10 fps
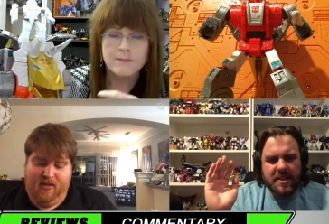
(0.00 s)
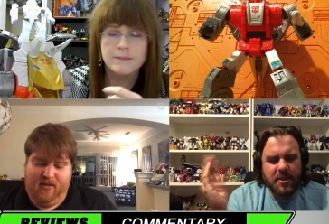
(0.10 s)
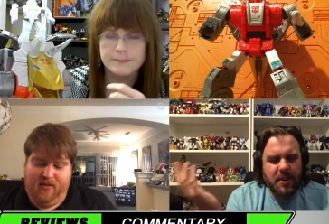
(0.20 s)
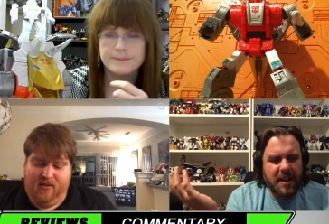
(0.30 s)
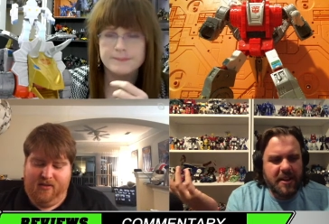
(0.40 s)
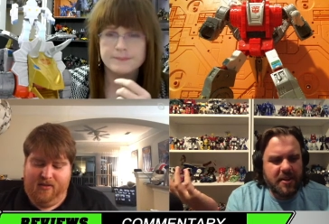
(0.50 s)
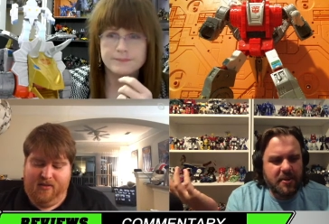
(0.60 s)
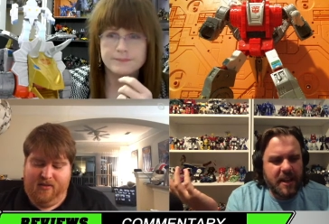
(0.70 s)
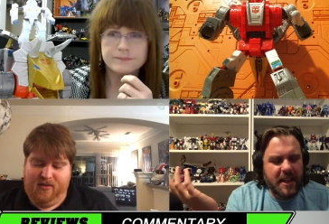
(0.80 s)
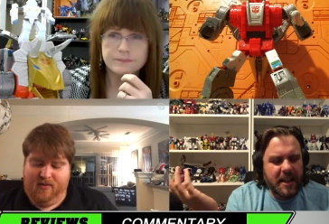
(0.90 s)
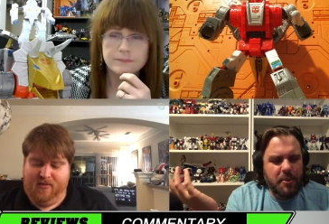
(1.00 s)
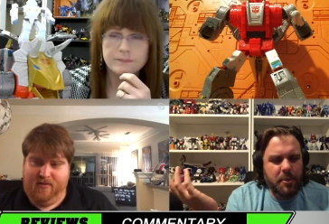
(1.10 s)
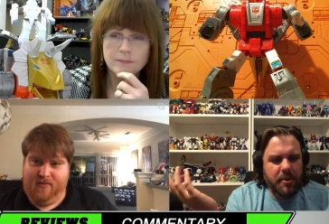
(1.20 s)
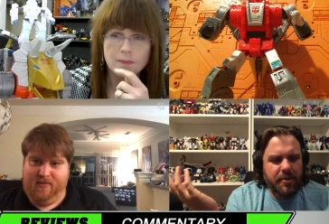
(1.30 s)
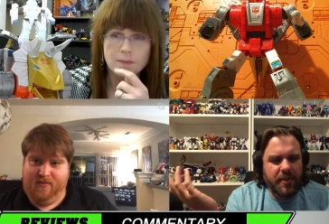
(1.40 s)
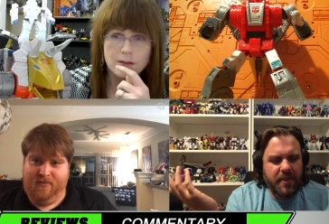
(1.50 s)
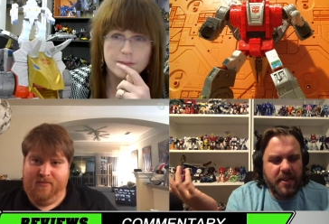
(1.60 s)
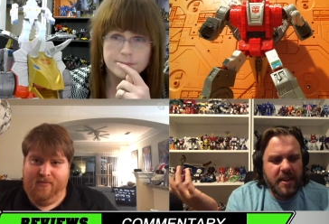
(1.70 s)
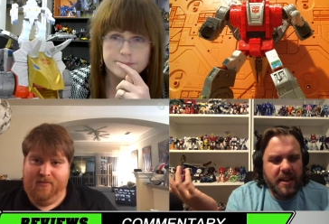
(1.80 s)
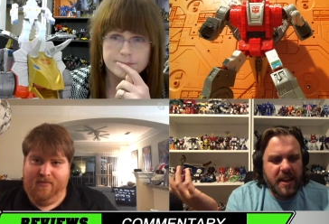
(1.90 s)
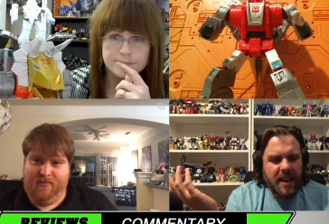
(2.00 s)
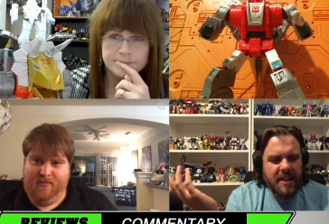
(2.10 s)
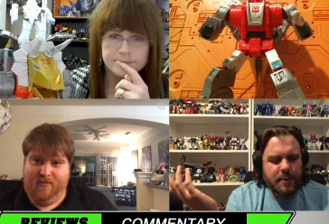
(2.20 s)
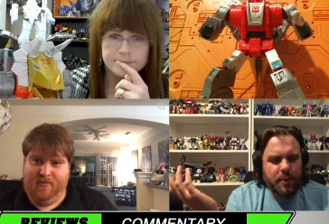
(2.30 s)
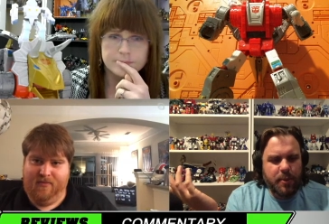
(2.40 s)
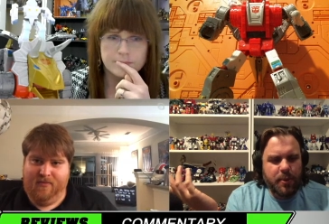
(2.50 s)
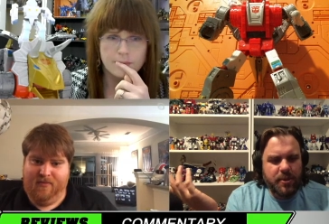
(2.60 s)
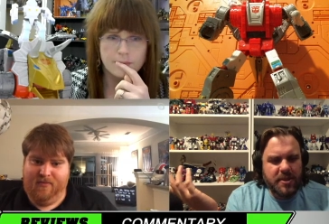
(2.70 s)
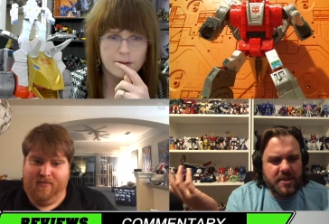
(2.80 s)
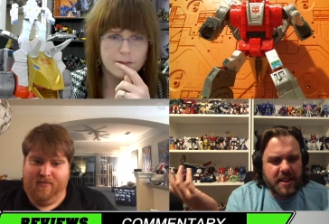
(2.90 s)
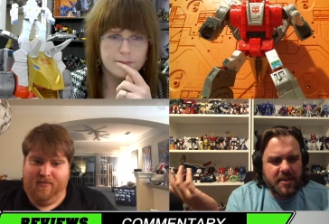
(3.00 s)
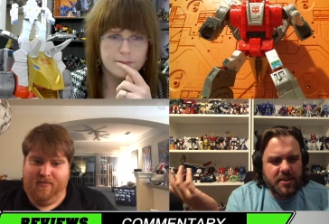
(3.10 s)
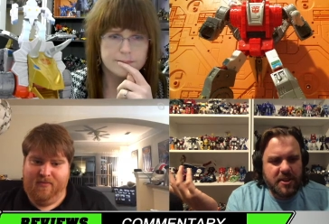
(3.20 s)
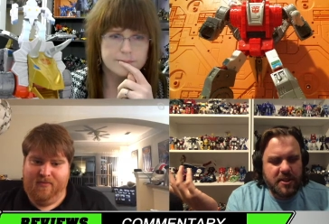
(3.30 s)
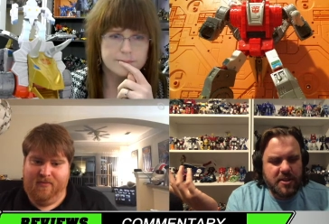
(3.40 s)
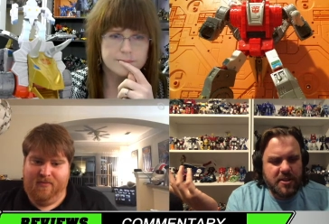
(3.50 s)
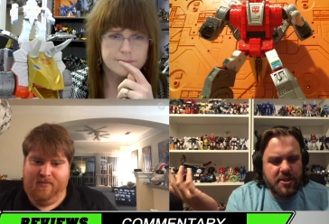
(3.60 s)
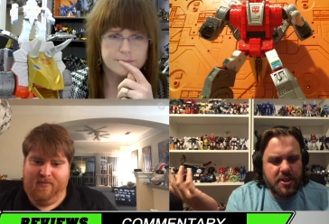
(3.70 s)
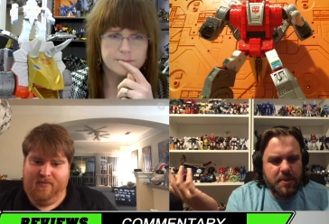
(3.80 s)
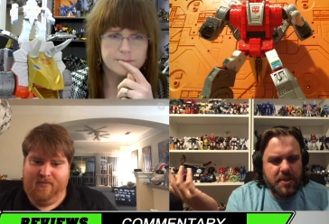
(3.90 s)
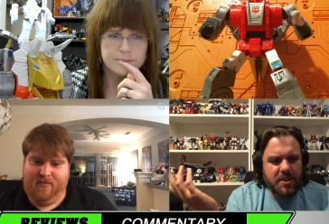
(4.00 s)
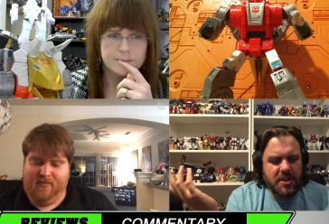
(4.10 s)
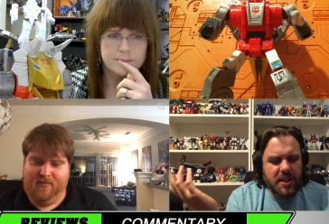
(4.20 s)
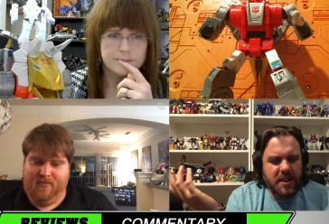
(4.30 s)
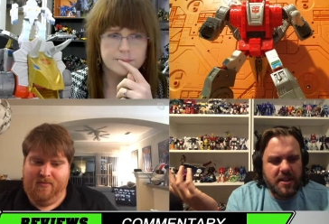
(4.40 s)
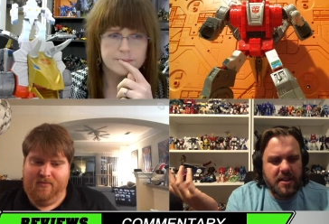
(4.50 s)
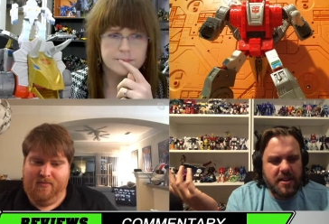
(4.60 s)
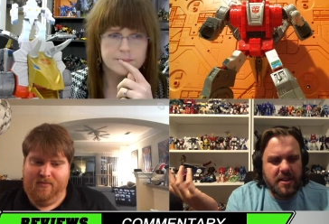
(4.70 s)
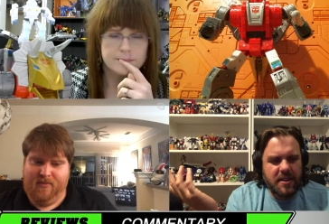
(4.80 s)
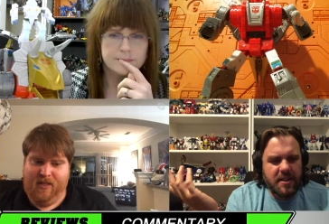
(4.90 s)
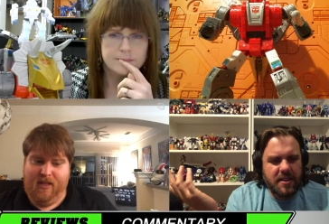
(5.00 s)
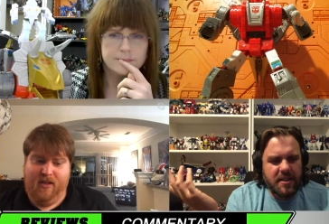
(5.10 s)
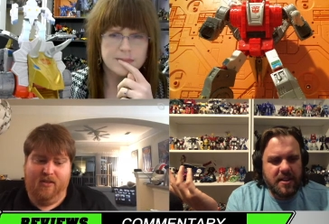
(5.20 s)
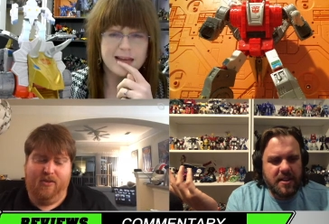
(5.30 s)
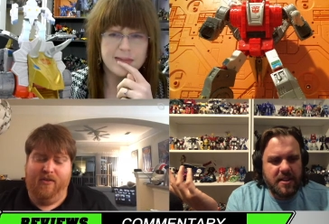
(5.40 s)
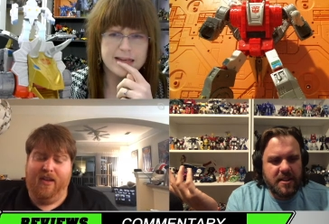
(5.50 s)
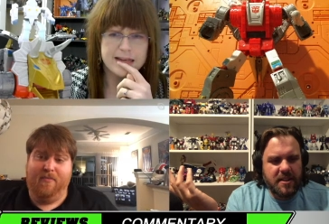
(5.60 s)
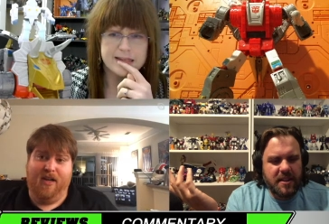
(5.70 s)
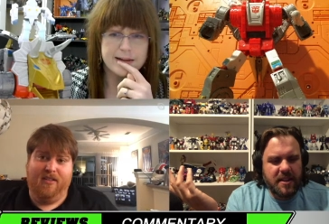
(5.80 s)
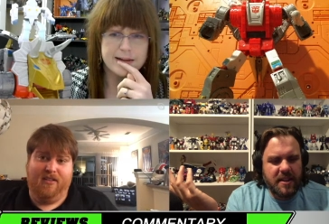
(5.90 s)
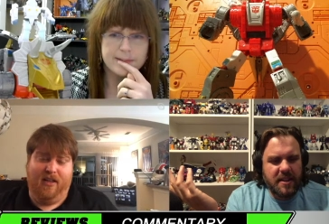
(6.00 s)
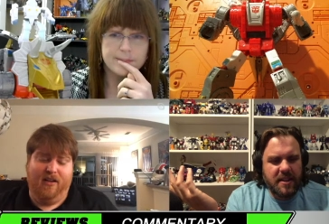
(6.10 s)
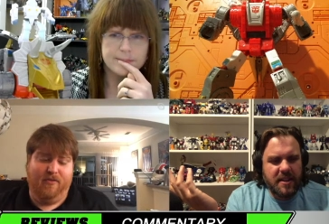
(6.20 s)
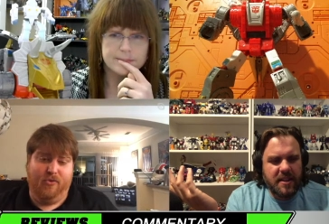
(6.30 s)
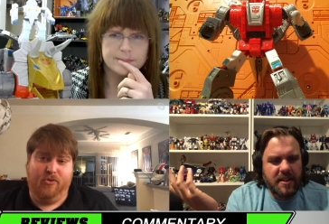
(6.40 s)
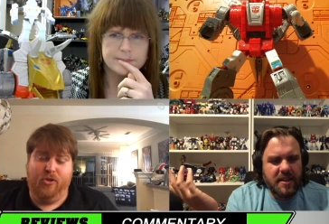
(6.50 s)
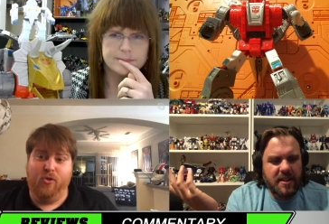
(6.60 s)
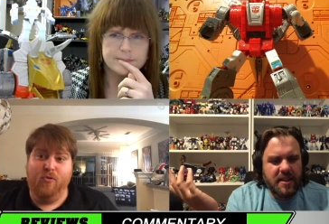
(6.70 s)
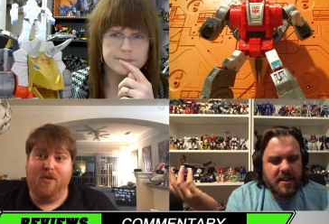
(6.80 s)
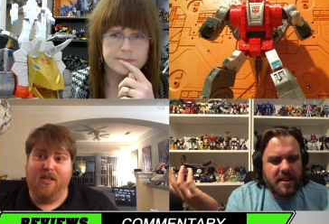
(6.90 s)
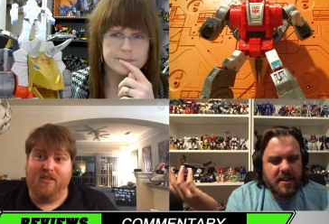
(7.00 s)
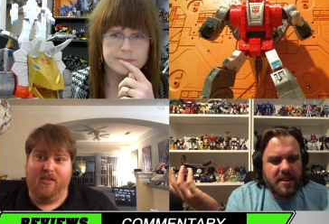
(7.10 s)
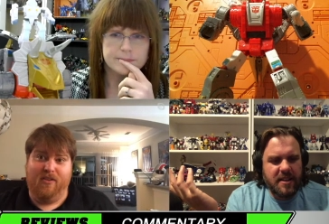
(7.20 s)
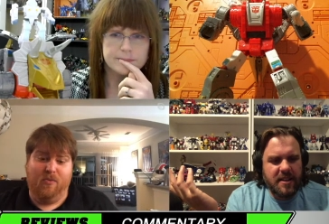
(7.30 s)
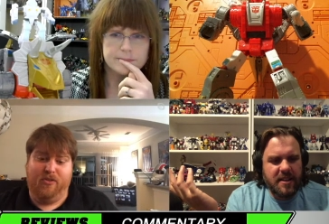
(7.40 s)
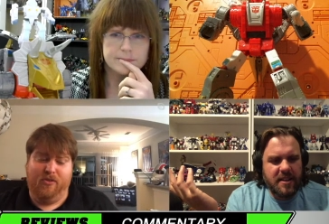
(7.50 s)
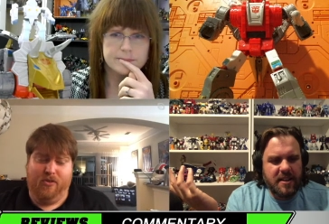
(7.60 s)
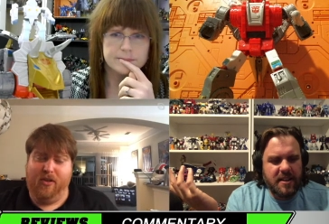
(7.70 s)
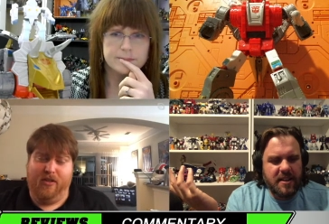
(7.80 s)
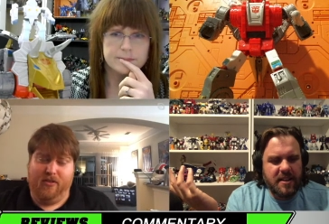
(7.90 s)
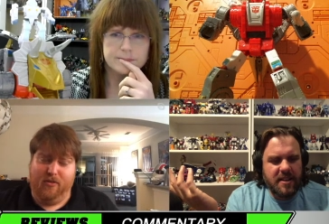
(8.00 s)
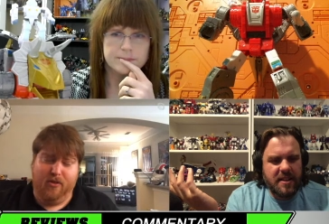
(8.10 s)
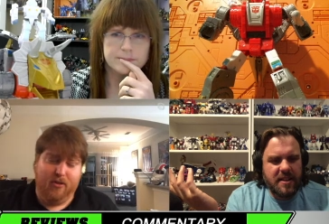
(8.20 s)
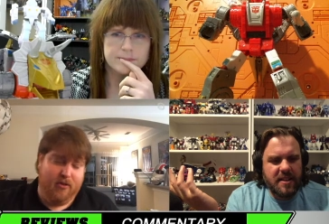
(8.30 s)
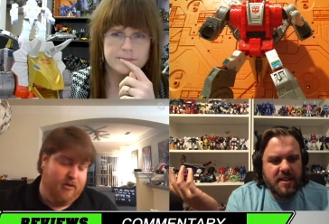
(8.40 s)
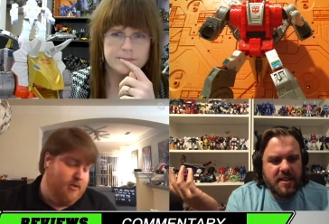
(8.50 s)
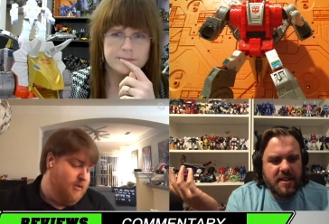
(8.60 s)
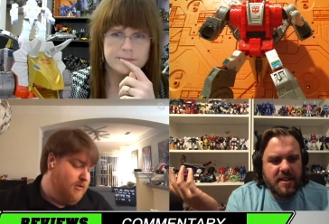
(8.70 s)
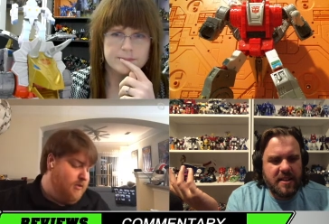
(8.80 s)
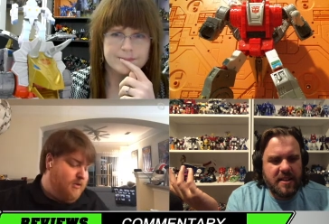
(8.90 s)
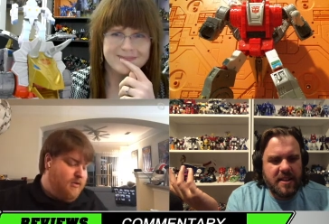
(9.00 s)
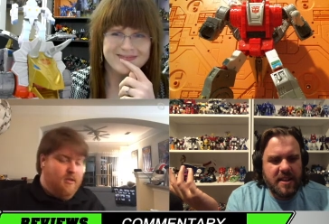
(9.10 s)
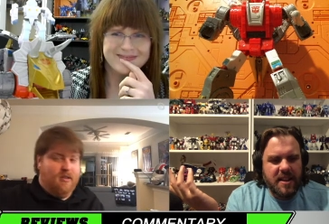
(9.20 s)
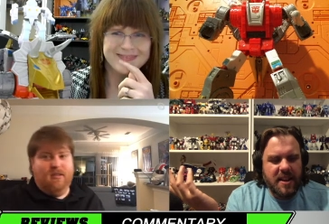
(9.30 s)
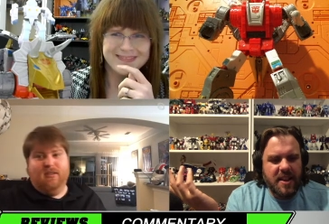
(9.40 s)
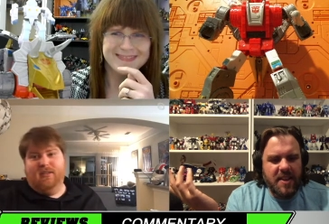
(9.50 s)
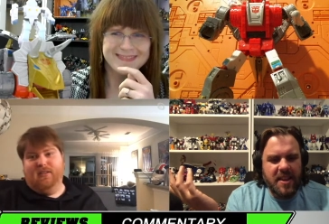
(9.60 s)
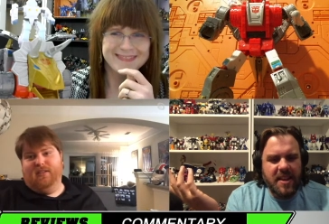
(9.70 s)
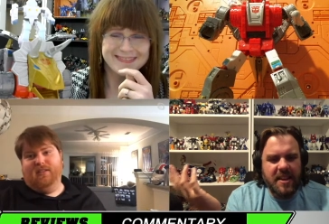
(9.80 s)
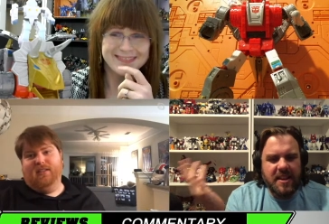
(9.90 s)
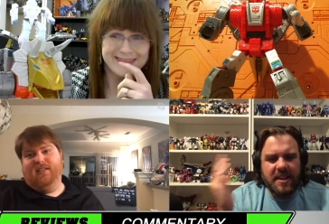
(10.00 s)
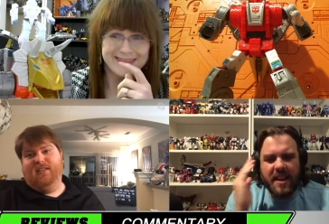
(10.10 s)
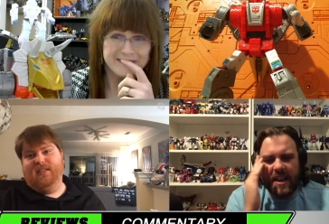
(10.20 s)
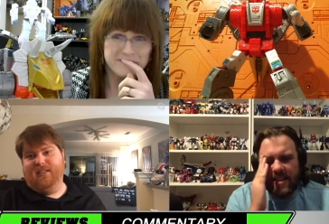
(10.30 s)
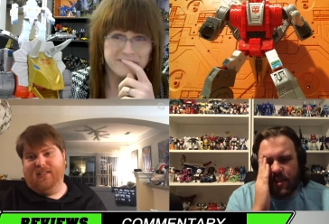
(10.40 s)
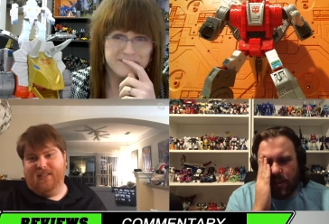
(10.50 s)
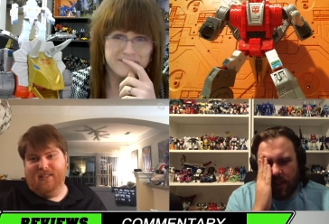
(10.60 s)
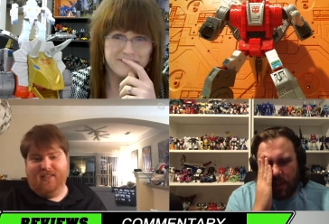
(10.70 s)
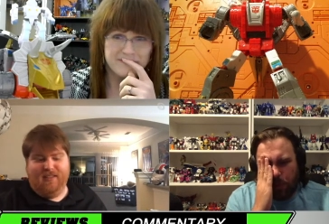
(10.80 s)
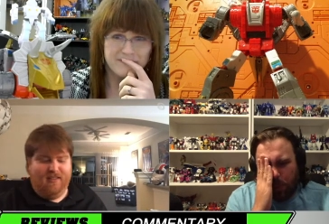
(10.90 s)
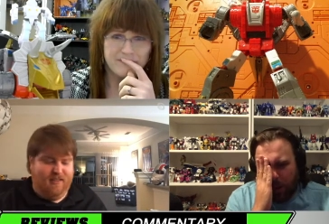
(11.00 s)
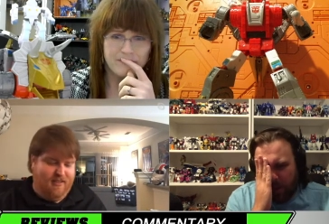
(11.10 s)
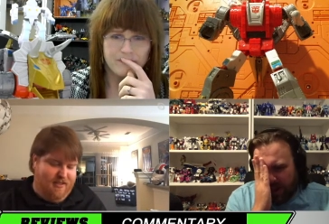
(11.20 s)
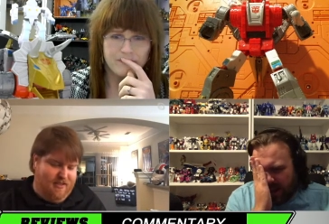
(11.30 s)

Speaker 1: So I can't remember if Hasbro Pulse has actually shipped this yet.
Speaker 2: Dude, I've had my Slag for 2 months. I don't know what took you guys so long.
Speaker 1: And then, yeah, so like Walmart